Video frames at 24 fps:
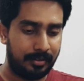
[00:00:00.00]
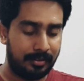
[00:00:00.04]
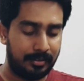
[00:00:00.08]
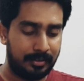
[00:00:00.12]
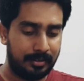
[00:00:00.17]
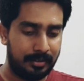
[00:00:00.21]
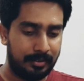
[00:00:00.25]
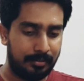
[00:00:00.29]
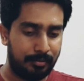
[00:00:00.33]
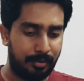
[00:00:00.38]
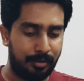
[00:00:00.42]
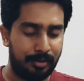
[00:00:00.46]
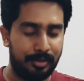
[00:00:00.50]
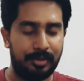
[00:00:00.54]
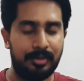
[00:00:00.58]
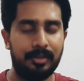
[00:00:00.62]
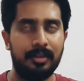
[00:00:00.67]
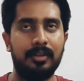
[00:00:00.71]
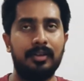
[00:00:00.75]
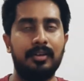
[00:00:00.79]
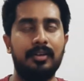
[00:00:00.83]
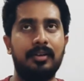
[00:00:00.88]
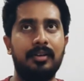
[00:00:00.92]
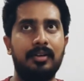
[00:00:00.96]
what
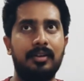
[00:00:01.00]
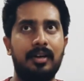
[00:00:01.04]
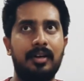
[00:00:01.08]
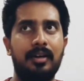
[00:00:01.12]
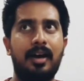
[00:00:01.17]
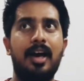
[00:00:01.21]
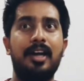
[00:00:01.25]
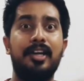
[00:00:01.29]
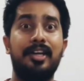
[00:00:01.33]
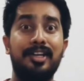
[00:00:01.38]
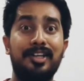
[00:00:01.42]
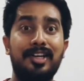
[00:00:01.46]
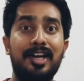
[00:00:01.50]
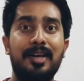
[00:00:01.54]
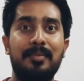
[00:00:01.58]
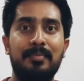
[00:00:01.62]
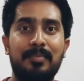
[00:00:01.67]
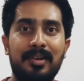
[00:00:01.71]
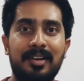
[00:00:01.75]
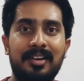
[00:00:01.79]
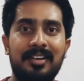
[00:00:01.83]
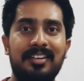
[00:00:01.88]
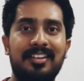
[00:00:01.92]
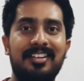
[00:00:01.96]

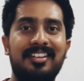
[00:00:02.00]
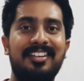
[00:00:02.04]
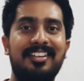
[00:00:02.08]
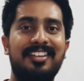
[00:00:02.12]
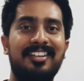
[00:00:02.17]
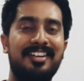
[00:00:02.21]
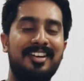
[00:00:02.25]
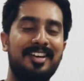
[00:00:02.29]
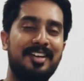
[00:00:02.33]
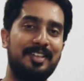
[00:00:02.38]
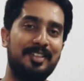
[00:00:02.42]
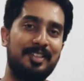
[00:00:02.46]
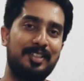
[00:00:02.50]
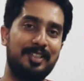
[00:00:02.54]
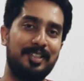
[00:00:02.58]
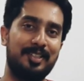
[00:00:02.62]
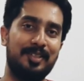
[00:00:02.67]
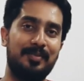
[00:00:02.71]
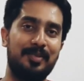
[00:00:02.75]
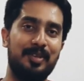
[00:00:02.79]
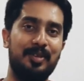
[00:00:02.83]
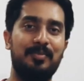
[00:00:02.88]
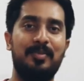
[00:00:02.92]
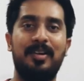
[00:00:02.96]
archetypal
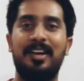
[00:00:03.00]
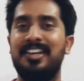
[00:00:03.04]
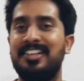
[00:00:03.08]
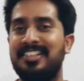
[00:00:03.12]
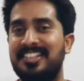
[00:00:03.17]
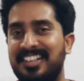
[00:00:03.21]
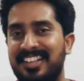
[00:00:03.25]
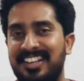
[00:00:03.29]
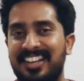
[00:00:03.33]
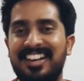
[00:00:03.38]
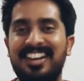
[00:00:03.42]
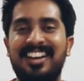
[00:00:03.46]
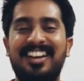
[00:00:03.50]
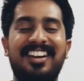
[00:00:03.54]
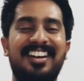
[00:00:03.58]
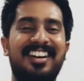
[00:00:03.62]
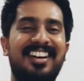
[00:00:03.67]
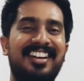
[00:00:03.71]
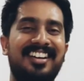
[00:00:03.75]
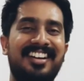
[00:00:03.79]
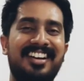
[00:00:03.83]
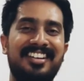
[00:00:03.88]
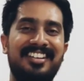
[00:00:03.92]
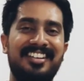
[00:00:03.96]
criticism, you might
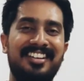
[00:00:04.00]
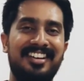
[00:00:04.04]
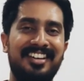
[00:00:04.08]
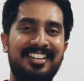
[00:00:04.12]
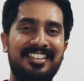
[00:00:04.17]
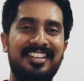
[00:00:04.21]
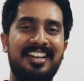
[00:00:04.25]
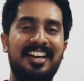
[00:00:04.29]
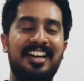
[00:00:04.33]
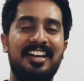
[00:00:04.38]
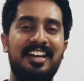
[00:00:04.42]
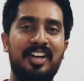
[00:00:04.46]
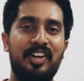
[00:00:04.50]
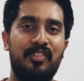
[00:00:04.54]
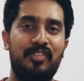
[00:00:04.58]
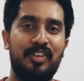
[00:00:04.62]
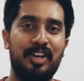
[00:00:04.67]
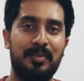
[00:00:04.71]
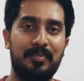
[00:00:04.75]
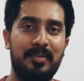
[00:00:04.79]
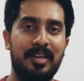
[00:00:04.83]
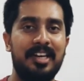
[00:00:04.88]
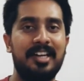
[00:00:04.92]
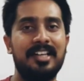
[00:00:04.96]
get an entirely
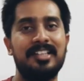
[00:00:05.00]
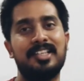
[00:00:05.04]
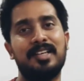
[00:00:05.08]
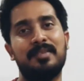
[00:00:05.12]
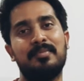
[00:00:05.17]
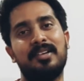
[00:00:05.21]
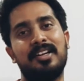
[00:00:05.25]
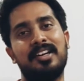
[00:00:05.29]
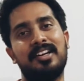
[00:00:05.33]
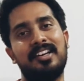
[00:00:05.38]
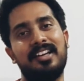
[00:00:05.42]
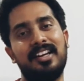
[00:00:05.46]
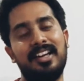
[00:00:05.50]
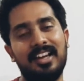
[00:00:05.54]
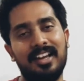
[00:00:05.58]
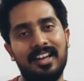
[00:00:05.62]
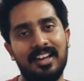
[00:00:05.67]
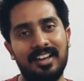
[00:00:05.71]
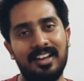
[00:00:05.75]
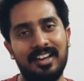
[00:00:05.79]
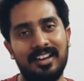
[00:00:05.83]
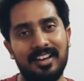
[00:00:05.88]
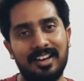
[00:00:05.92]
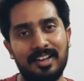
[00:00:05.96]
different meaning. Similarly,
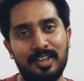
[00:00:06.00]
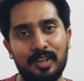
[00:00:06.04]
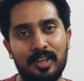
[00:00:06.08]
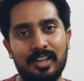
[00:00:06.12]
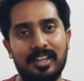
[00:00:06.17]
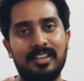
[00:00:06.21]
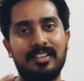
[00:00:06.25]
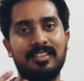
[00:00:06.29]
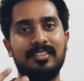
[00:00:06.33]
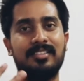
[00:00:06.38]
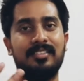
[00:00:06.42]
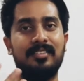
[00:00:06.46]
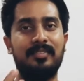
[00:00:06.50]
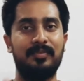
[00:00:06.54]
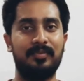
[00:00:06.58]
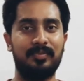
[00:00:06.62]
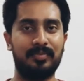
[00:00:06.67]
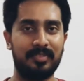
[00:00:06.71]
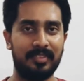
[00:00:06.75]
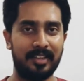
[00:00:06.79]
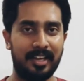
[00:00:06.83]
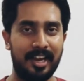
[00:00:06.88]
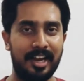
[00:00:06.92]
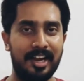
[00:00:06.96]
you can
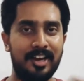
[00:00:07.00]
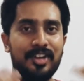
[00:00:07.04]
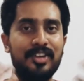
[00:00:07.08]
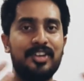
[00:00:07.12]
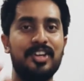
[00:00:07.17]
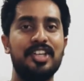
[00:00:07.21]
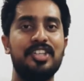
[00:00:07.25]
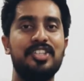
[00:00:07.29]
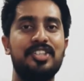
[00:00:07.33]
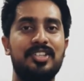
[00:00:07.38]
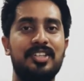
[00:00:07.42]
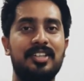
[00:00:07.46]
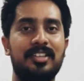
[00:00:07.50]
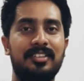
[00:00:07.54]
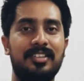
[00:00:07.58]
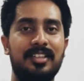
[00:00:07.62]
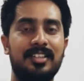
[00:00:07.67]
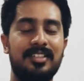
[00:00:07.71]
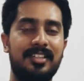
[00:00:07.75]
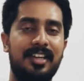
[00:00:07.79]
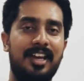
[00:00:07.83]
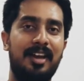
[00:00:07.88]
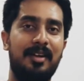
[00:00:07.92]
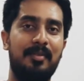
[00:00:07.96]
enrich the
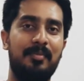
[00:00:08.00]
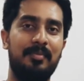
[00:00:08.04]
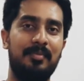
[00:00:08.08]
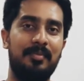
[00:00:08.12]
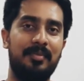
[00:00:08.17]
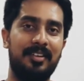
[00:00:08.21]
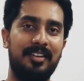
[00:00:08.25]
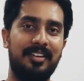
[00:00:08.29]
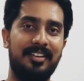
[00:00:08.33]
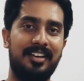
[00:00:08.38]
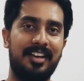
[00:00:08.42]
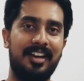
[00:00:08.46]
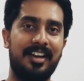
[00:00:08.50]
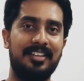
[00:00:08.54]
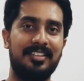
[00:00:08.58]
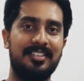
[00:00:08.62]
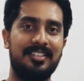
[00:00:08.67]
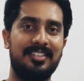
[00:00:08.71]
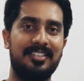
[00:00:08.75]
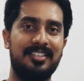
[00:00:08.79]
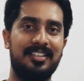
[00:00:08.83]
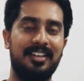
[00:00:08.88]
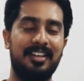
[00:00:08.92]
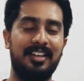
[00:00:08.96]
same
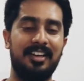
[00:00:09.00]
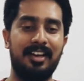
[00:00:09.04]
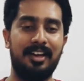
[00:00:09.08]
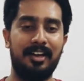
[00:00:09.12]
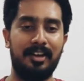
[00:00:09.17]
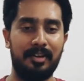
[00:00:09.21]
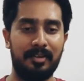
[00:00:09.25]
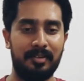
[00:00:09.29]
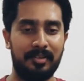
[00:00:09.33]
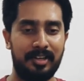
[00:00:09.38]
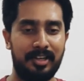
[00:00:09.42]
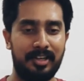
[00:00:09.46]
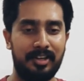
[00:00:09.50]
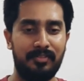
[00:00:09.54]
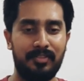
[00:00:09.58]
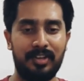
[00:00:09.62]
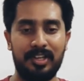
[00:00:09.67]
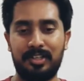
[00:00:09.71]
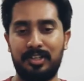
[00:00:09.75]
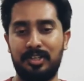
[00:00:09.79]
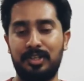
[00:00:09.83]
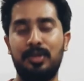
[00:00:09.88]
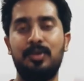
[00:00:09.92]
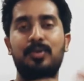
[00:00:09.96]
text, give
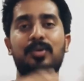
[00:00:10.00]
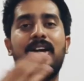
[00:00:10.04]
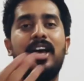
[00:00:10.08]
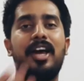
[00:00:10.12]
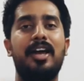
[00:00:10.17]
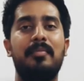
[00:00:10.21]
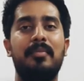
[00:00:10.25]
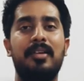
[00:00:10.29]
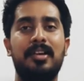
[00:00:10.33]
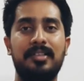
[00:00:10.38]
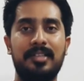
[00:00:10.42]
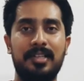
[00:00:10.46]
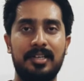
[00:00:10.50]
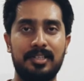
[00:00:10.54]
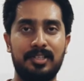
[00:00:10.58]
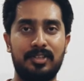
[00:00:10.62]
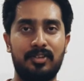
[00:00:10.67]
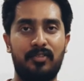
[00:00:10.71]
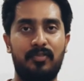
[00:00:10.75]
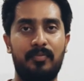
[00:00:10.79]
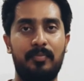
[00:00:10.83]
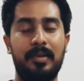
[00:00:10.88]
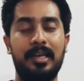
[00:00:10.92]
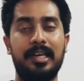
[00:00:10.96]
it new dimensions
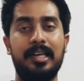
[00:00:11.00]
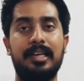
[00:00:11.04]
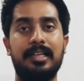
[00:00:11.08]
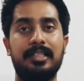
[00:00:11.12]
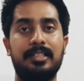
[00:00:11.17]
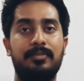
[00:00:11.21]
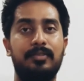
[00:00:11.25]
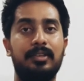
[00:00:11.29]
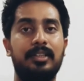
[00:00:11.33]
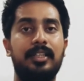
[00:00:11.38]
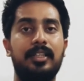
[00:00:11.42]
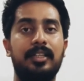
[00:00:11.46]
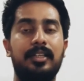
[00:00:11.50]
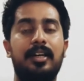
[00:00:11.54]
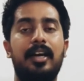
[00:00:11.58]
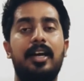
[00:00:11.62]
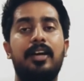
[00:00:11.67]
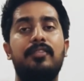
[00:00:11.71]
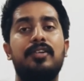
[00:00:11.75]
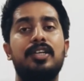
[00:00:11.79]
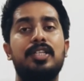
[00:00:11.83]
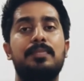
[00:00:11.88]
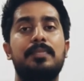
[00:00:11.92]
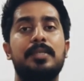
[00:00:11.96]
of meanings with
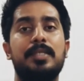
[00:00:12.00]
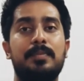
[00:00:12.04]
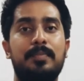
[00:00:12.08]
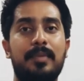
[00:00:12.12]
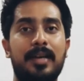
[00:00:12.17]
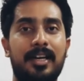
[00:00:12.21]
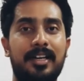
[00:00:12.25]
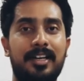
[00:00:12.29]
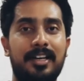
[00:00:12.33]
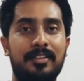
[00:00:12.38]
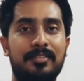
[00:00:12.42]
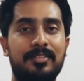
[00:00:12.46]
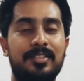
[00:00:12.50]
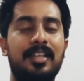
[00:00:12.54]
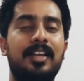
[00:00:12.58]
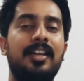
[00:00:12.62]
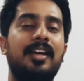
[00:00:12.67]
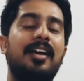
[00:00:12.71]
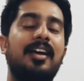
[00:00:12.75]
diverse perspectives.